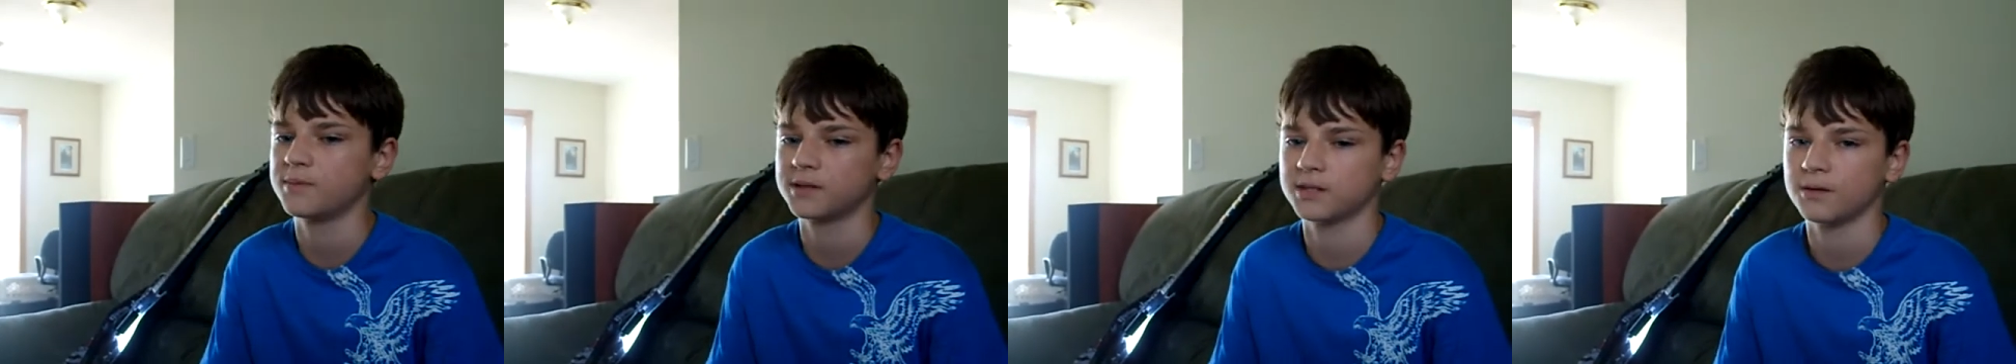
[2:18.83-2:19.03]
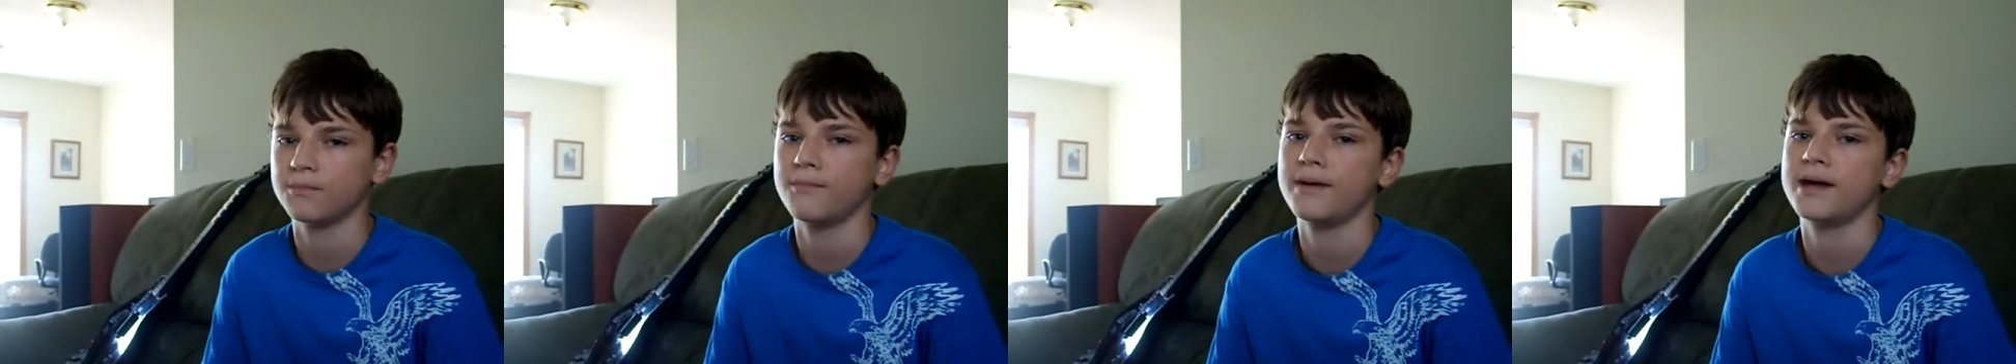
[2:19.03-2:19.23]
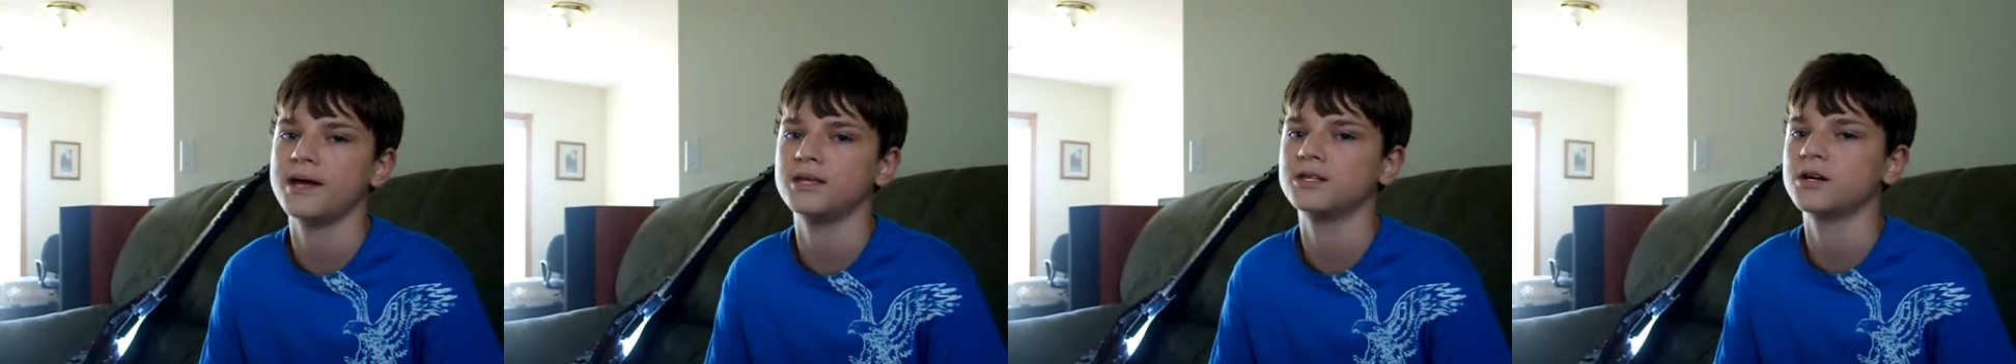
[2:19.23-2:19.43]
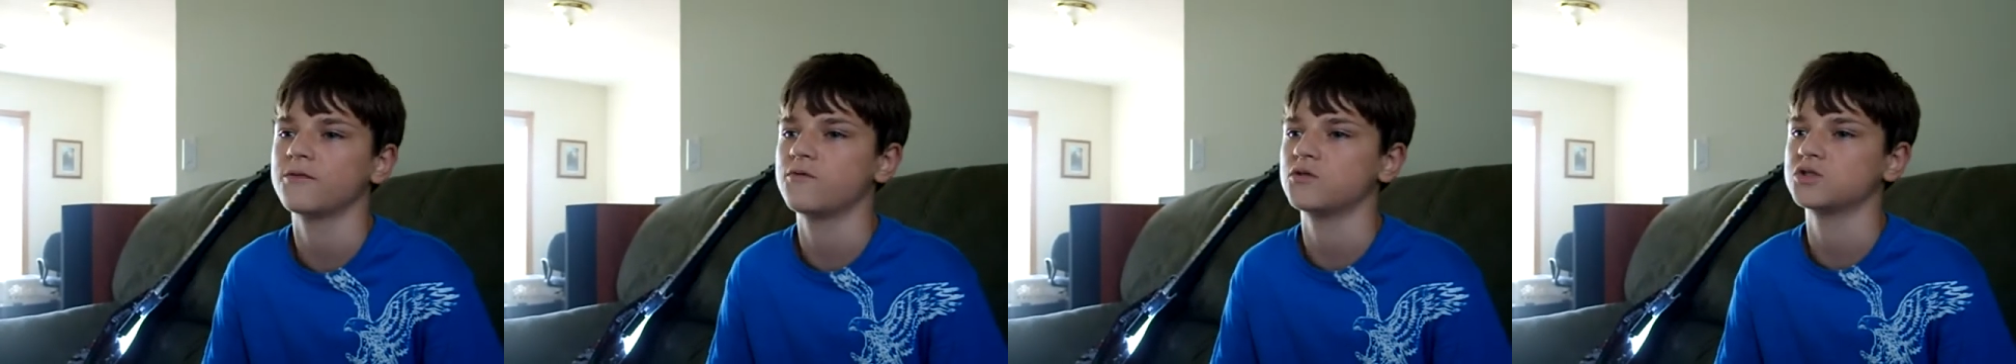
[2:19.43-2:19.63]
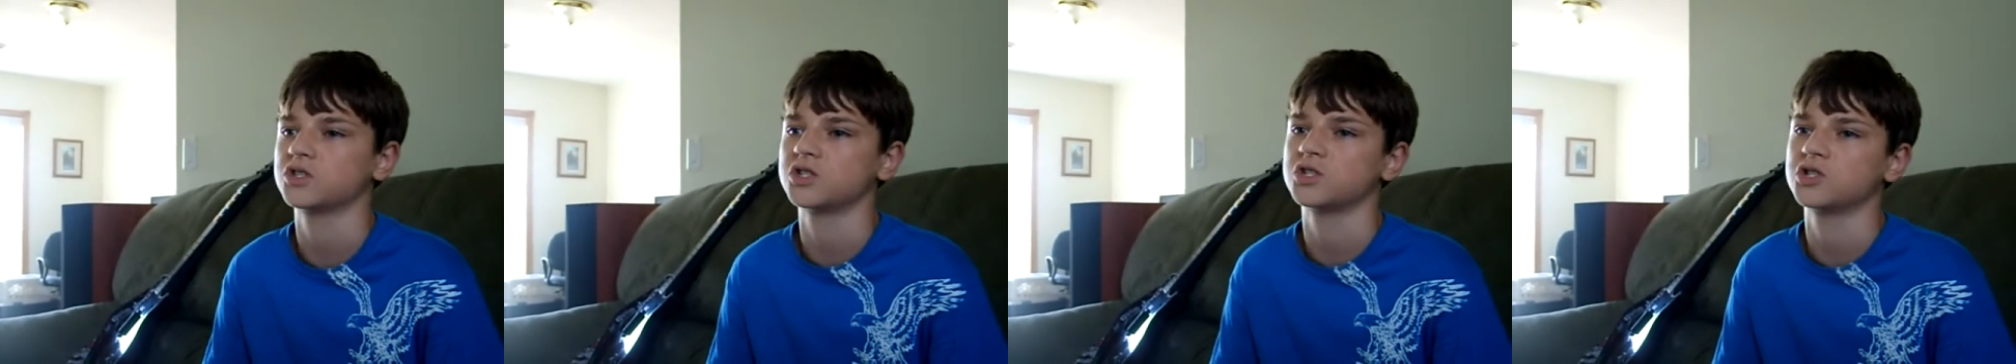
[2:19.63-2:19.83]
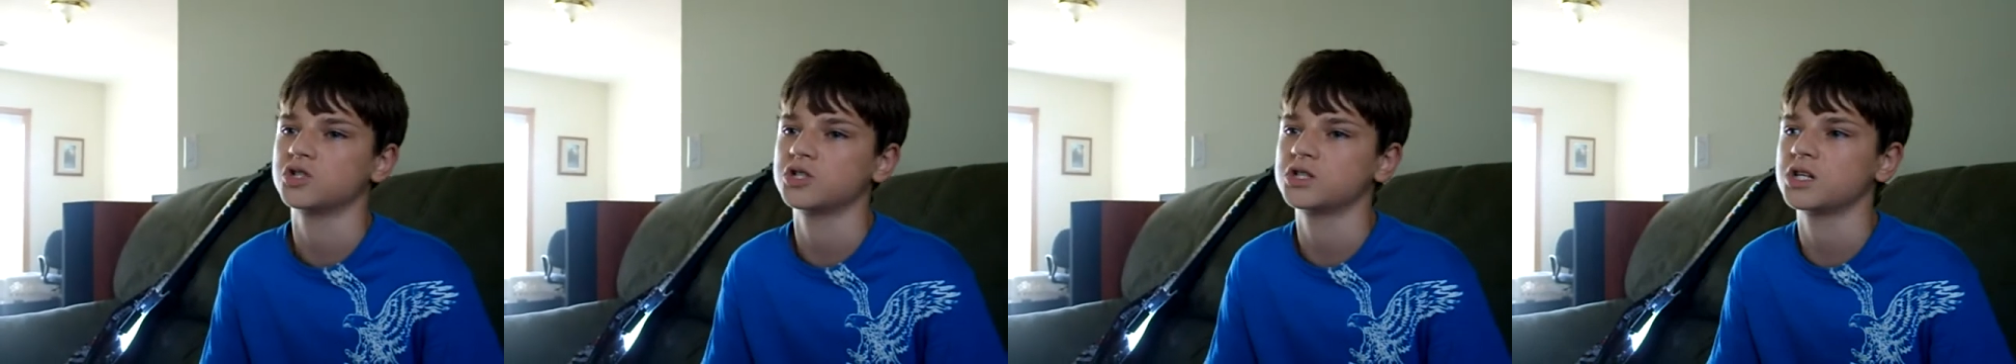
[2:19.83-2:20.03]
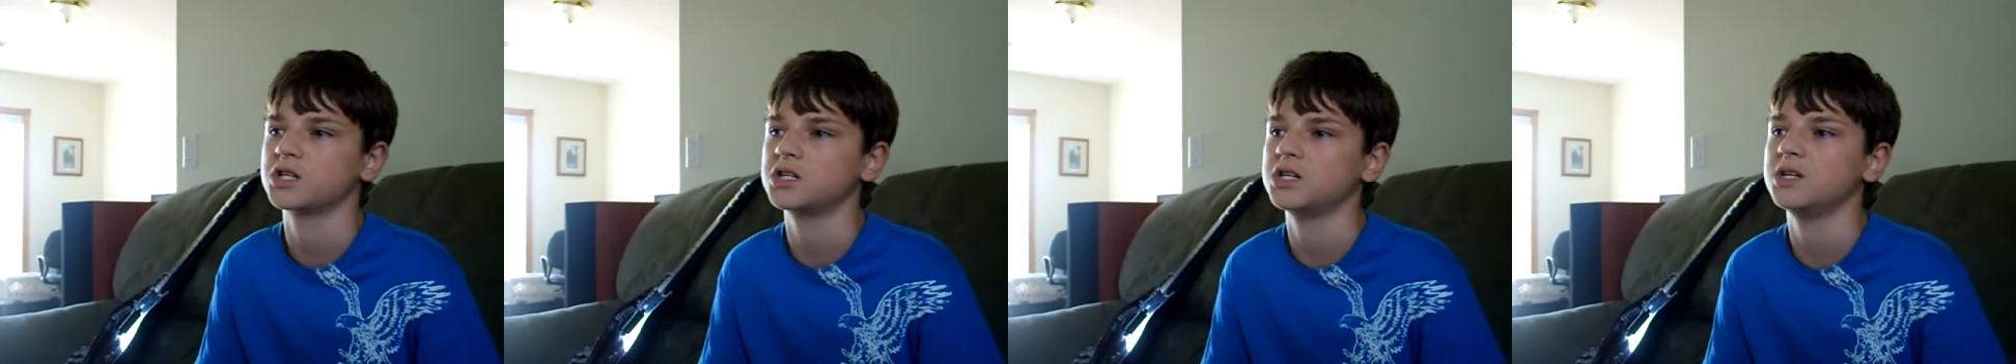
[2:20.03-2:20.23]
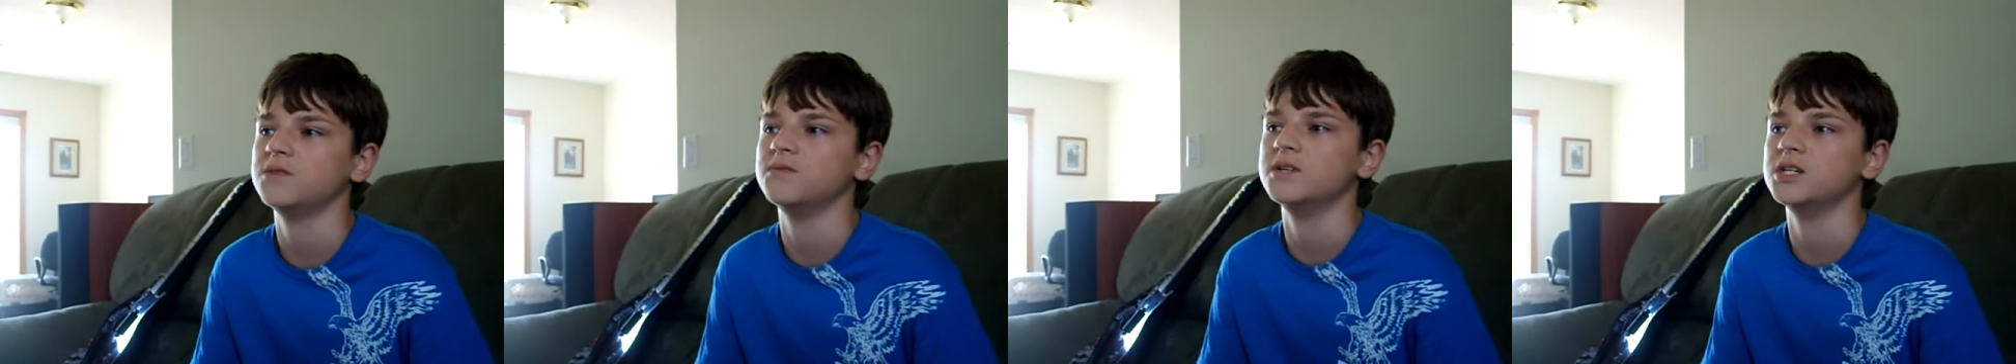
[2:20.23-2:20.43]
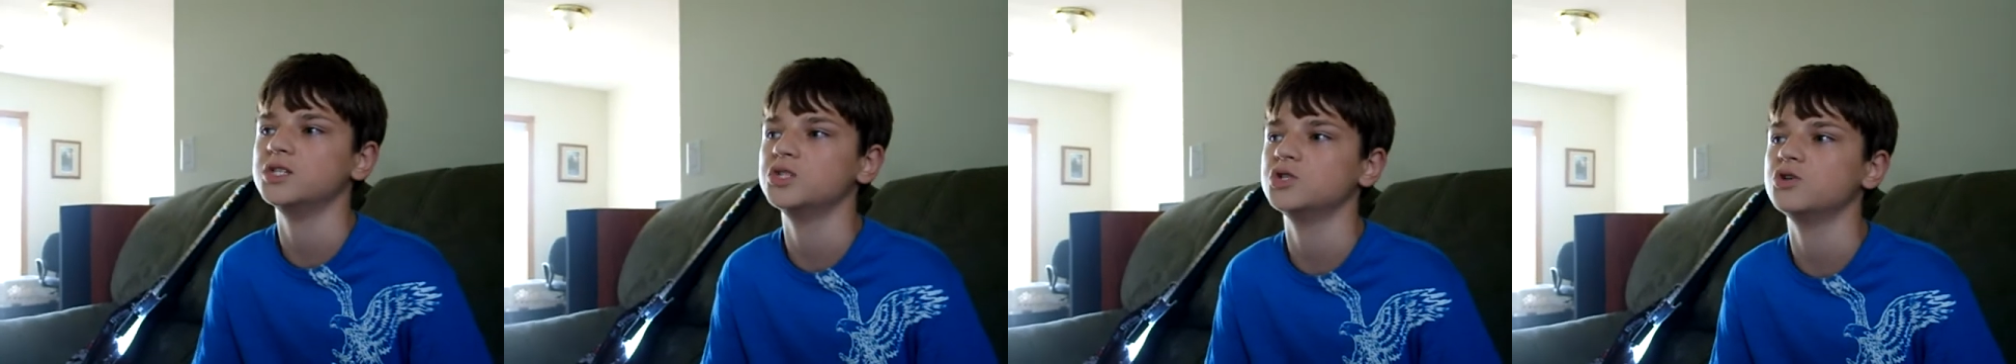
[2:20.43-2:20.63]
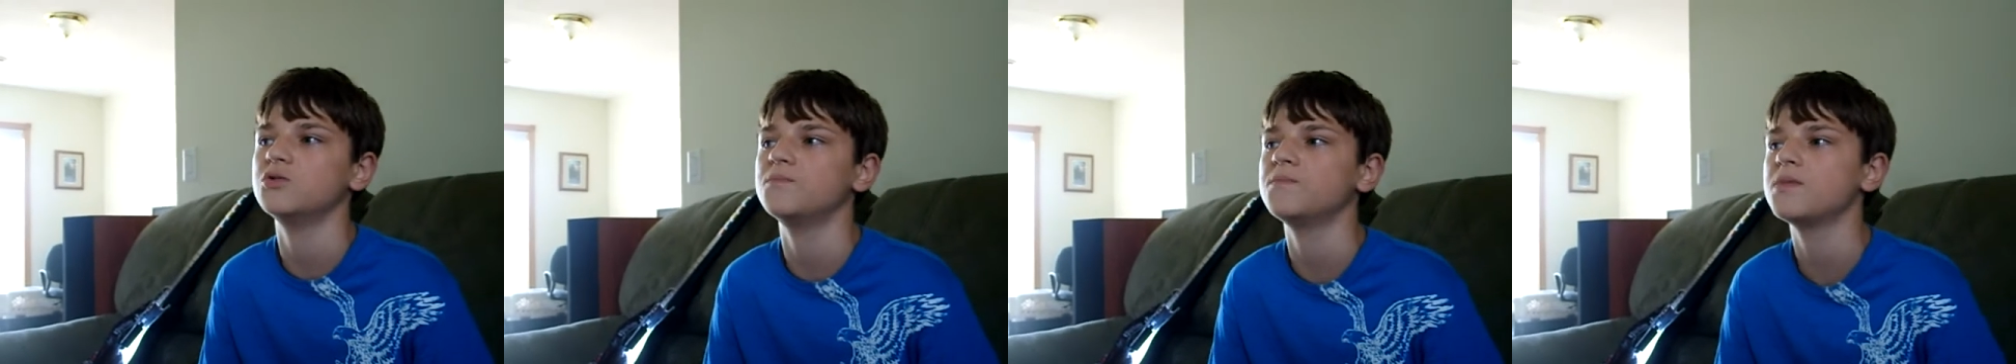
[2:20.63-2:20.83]
but the main difference is just the TV
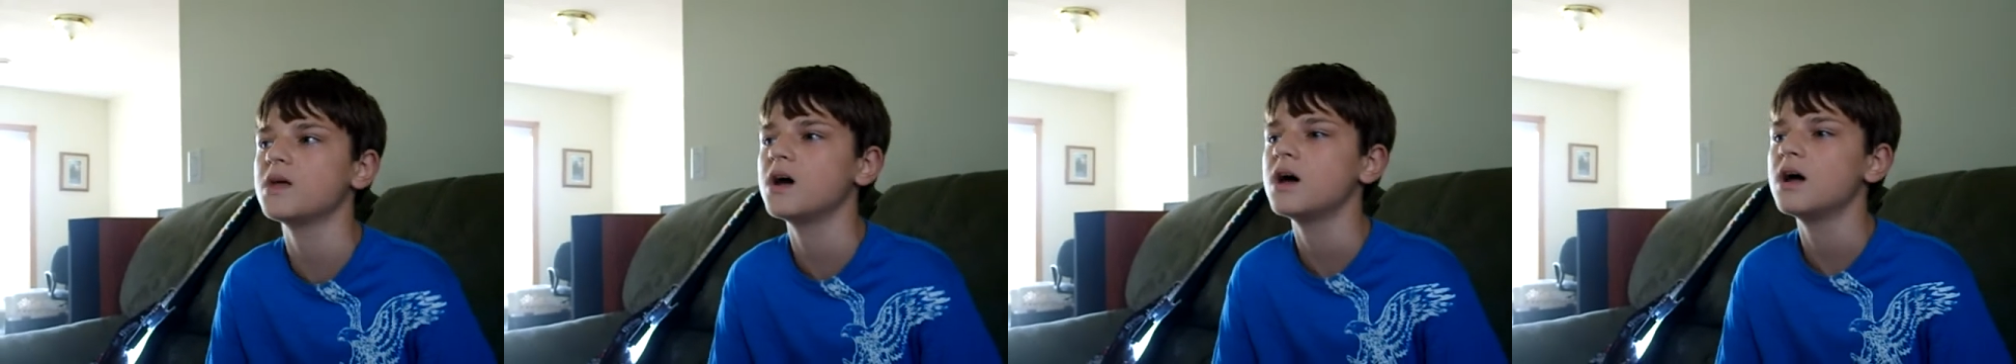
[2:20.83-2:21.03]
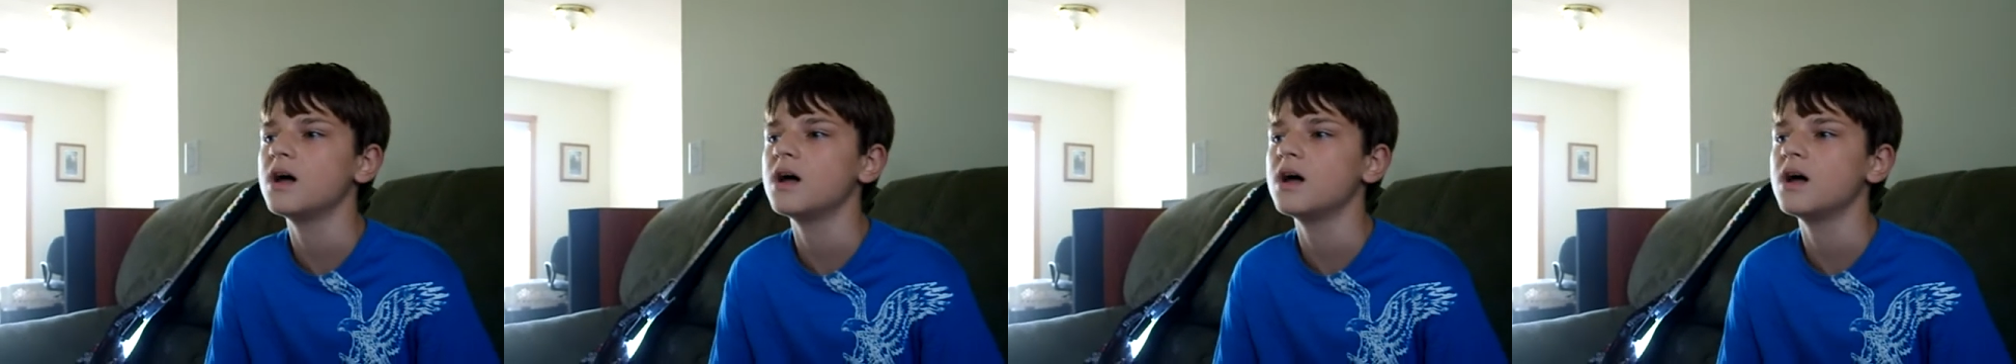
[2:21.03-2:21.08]
zoom.